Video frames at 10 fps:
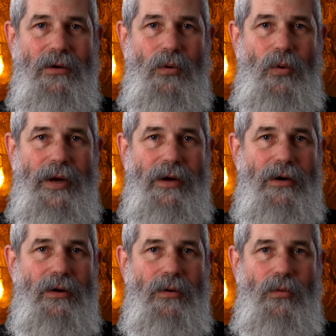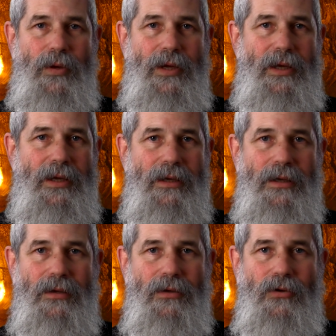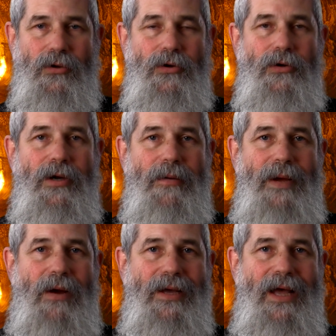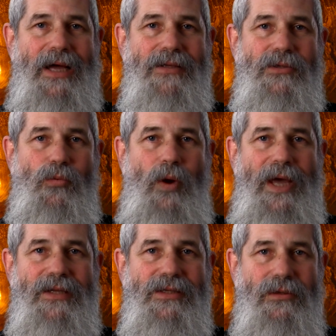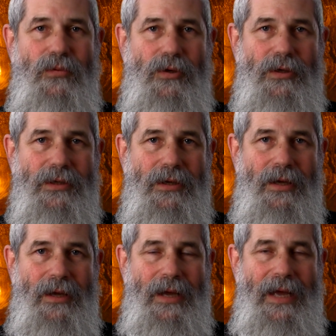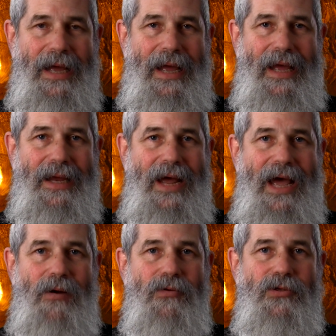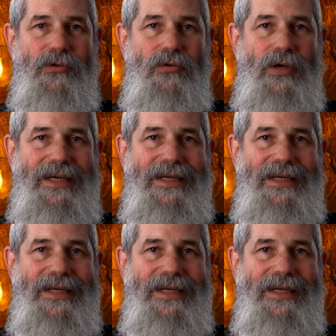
where we learn about God's ways in the world and how to